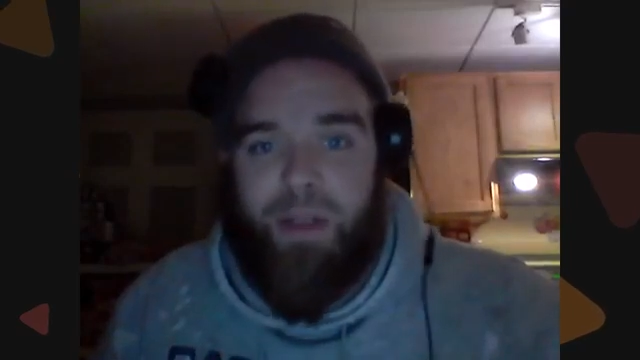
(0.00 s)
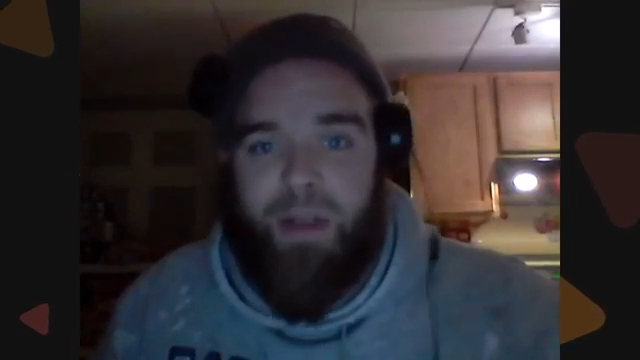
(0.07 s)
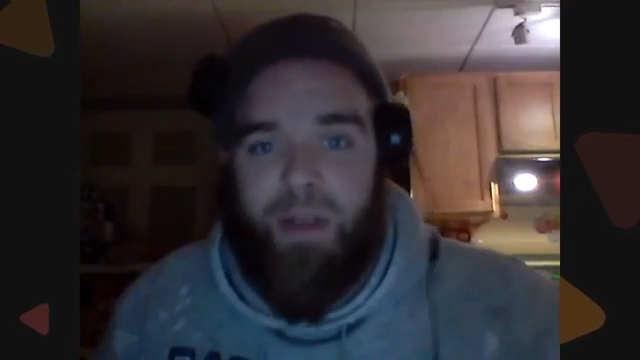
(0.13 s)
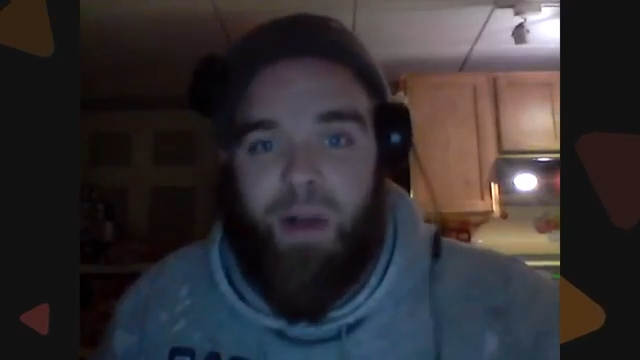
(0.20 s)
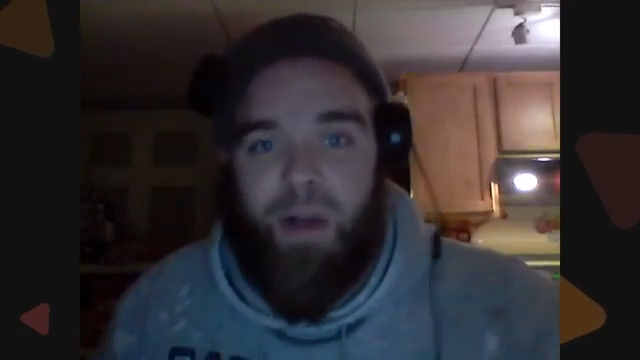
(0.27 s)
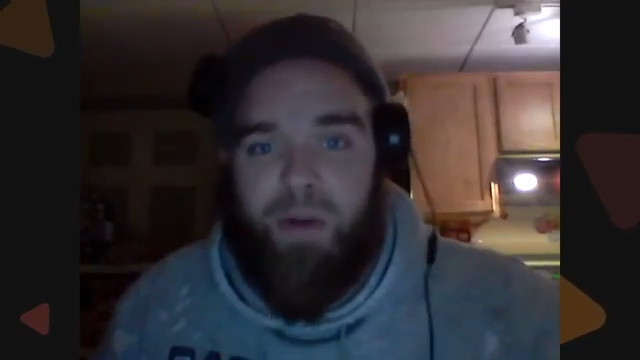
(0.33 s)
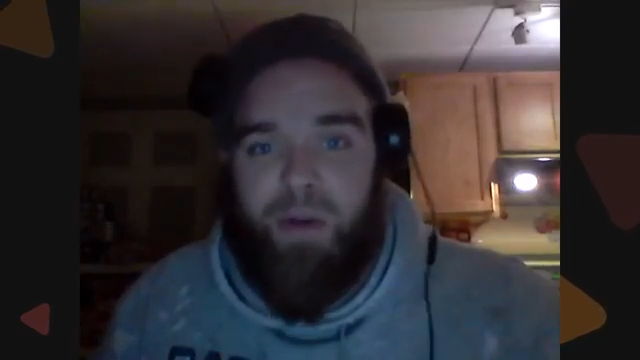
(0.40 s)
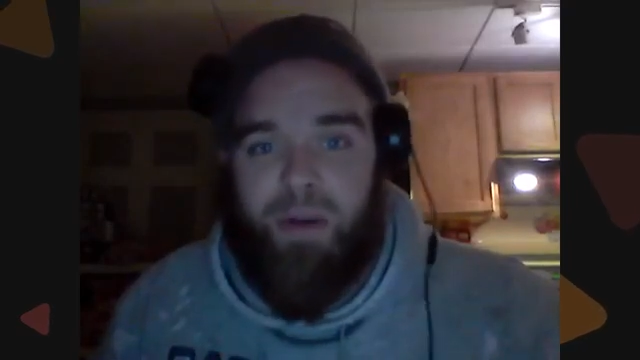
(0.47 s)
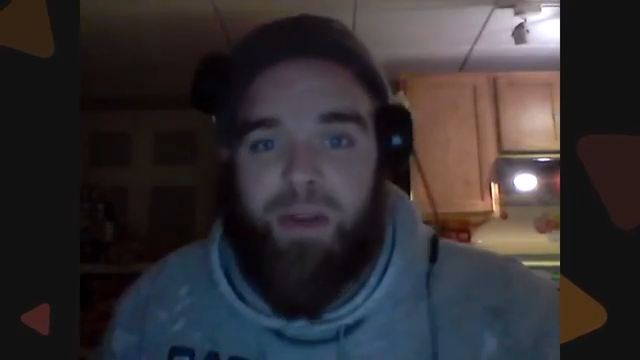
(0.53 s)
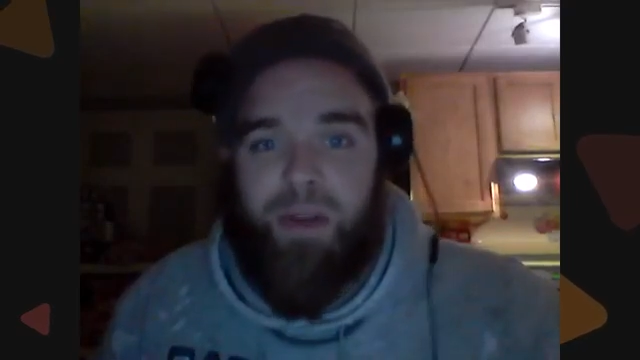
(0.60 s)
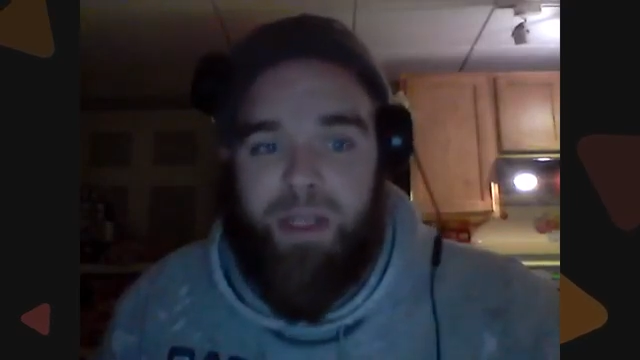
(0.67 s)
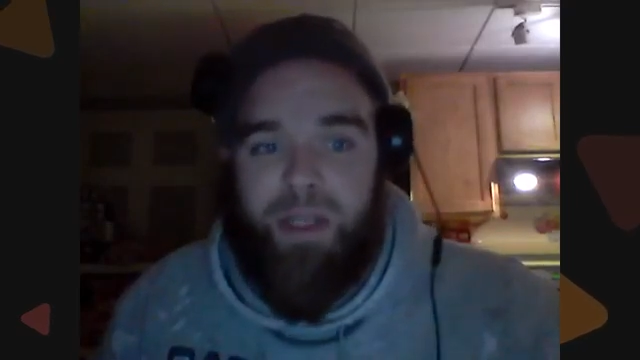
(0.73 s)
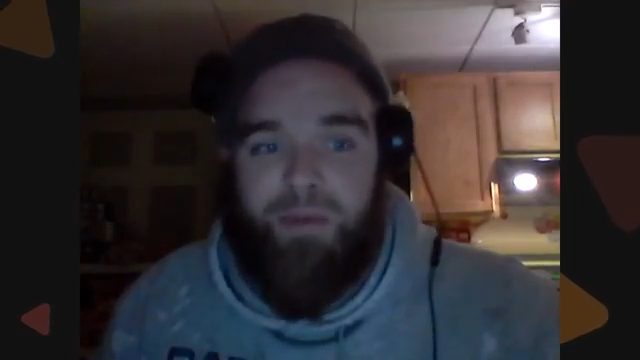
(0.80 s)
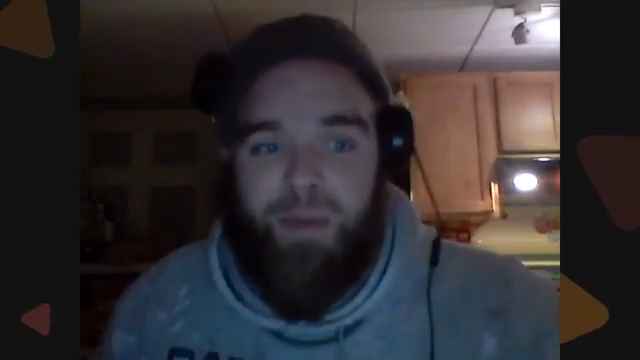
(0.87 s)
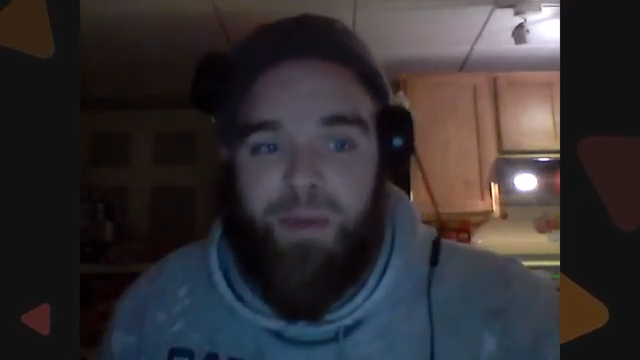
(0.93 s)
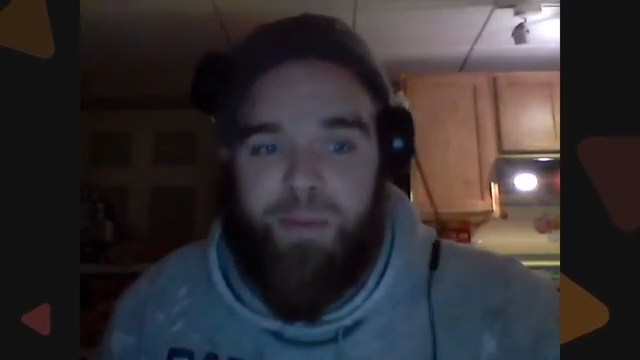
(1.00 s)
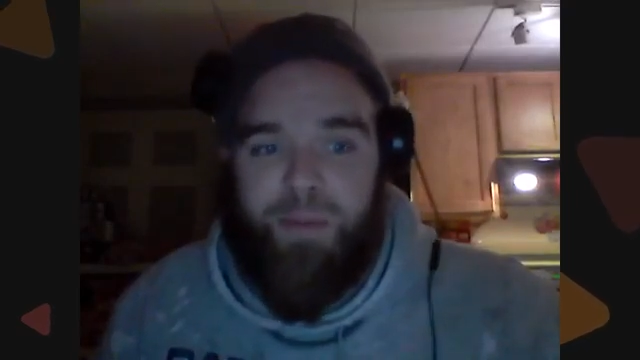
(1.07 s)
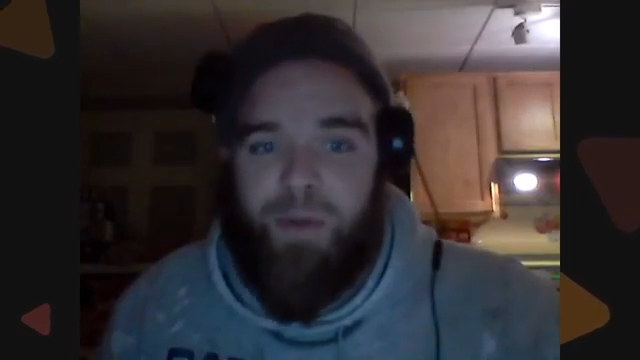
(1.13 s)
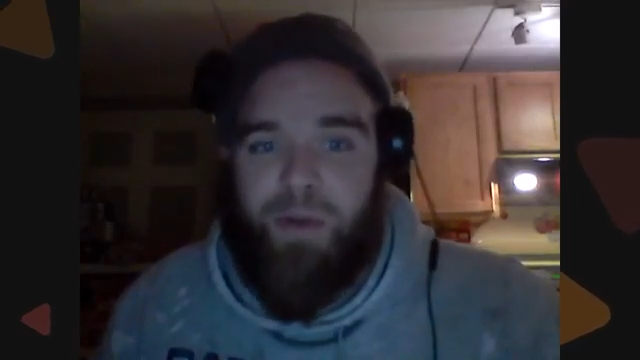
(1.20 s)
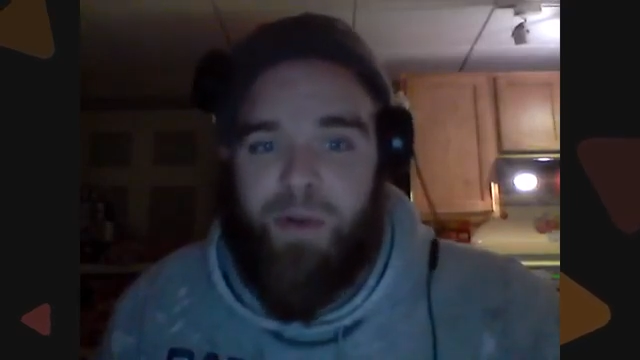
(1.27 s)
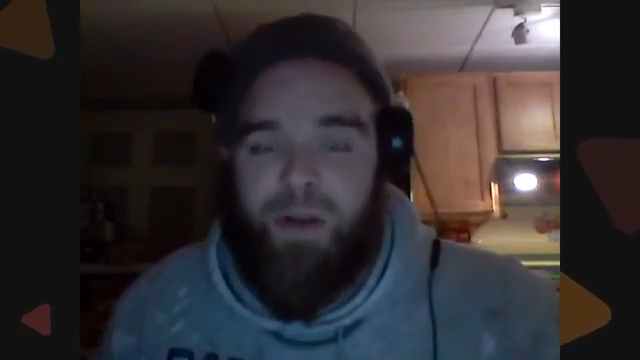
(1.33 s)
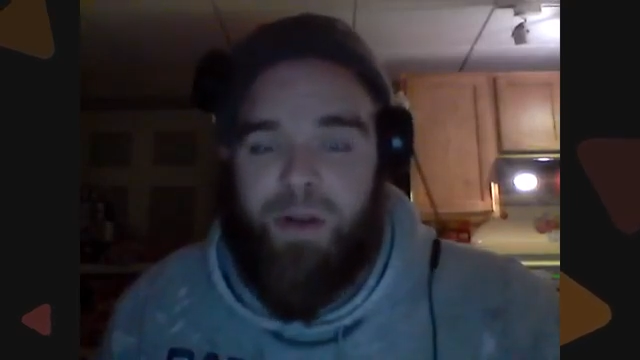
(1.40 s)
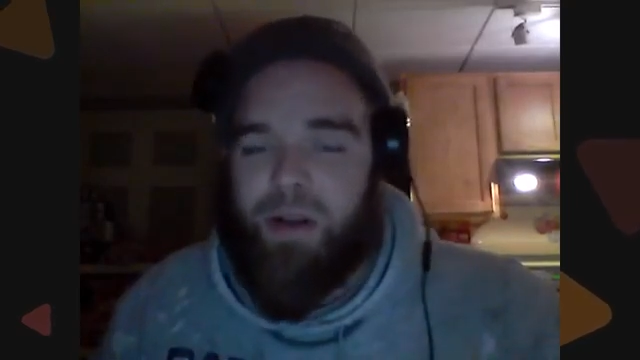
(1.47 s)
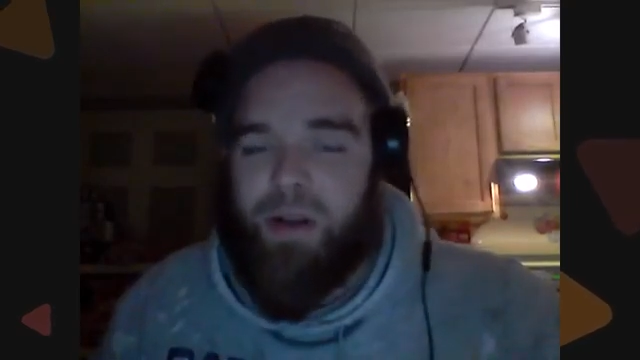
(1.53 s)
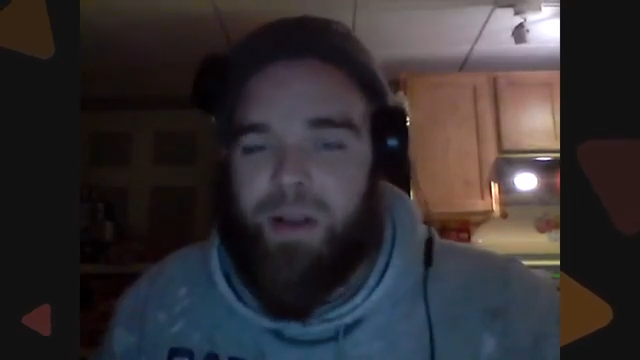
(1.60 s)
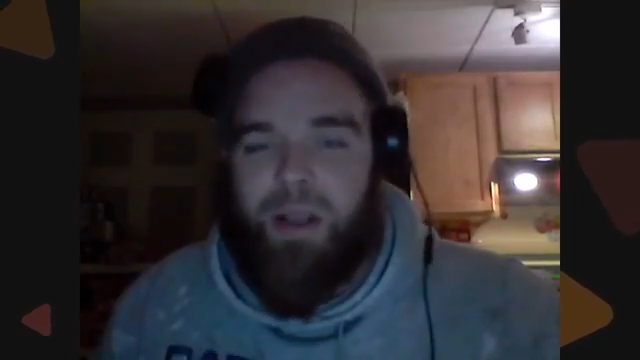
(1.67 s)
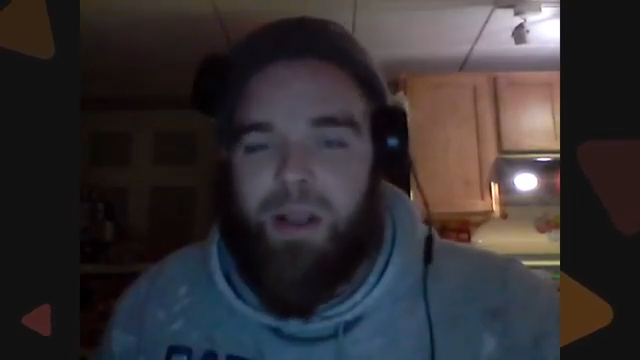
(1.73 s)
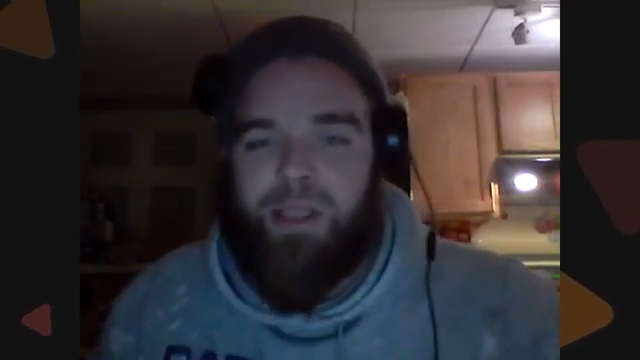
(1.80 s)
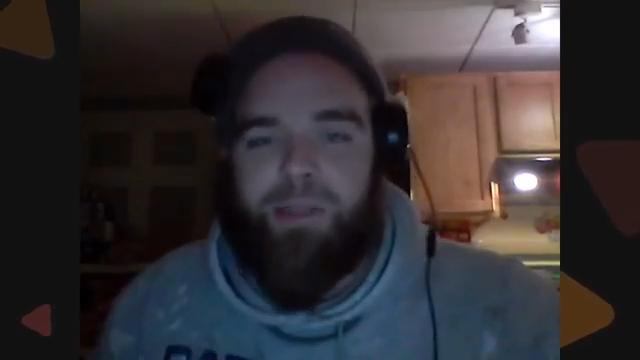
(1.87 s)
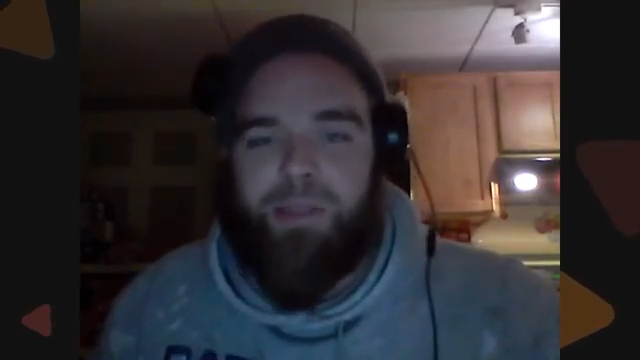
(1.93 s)
going to go into the next room for.
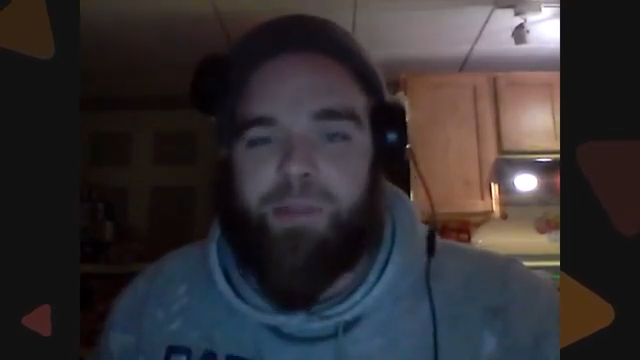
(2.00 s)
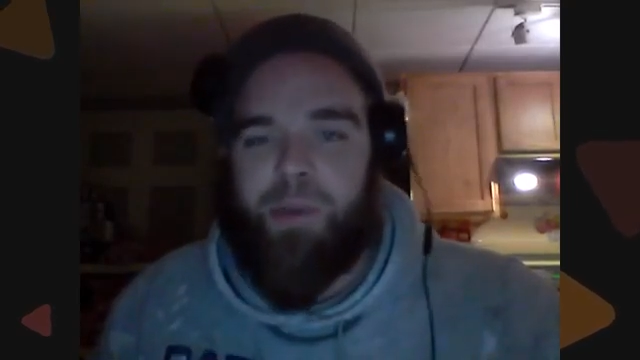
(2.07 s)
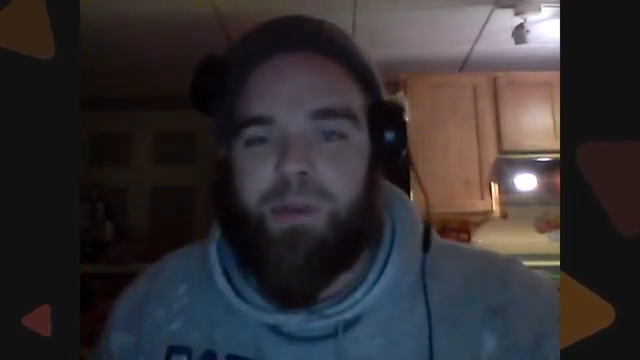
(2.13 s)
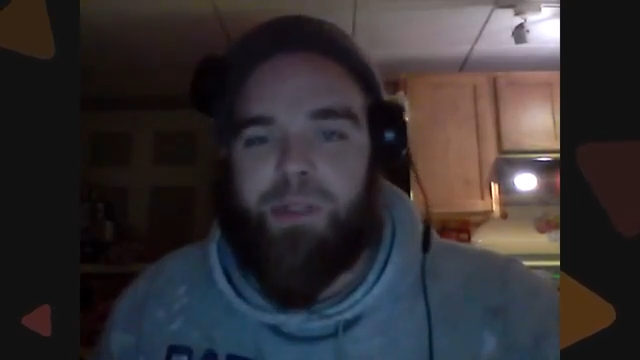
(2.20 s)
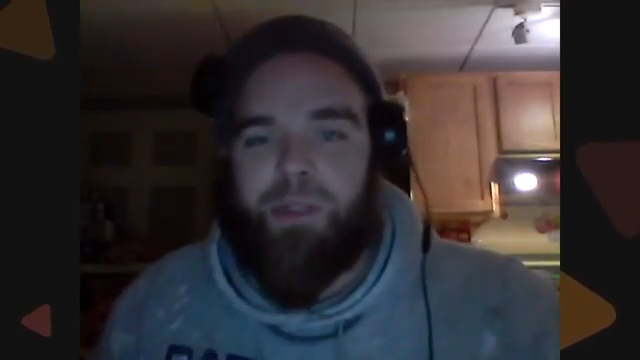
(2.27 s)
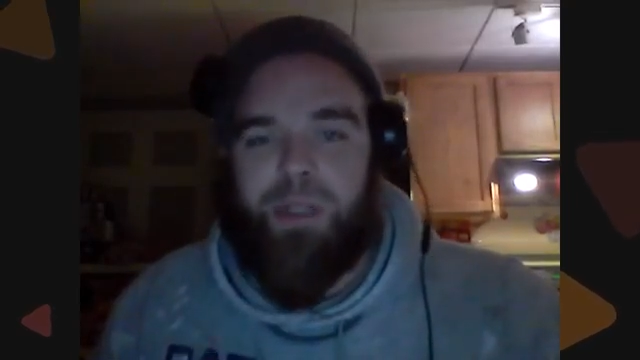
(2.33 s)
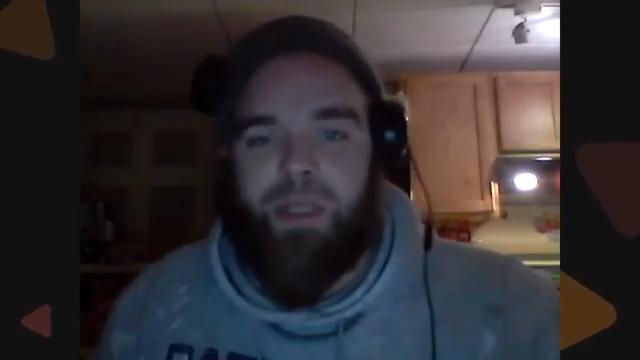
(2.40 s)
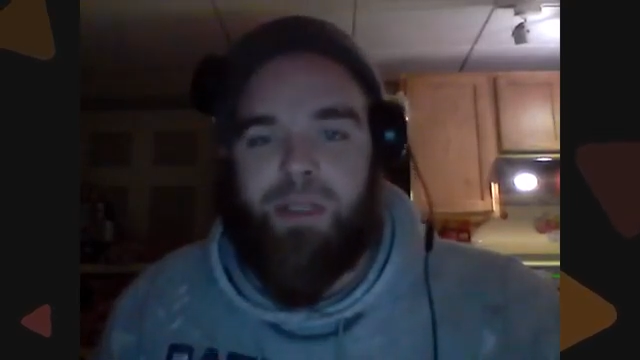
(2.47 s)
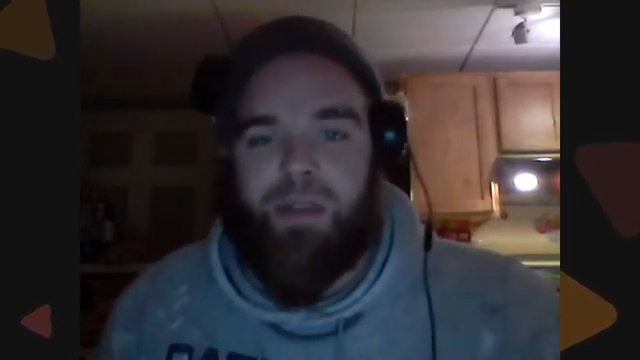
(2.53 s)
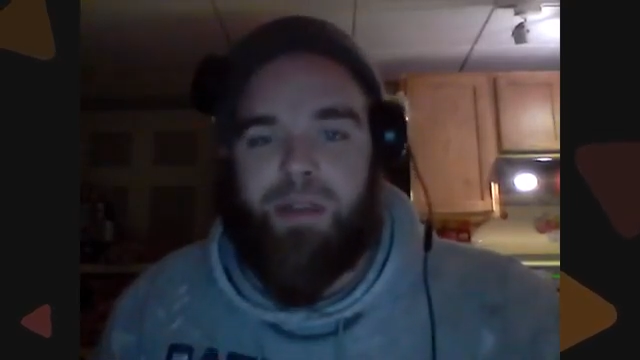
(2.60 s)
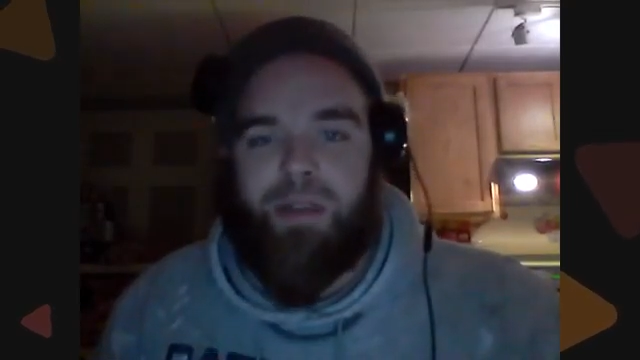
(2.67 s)
It's bullshit.